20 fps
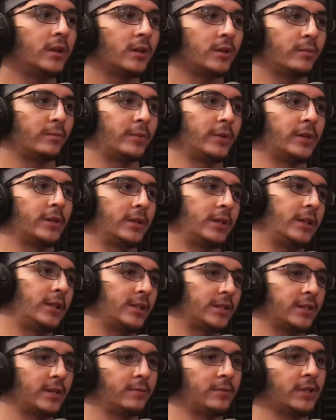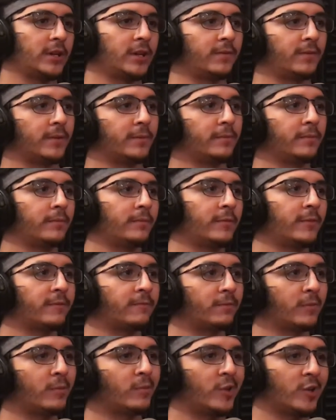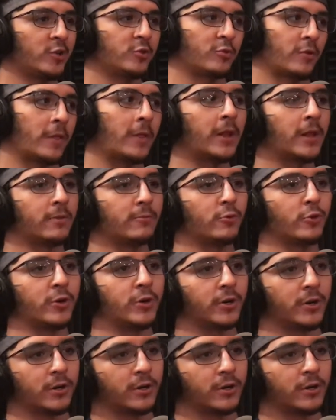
But at the same time, the money's worth a lot more.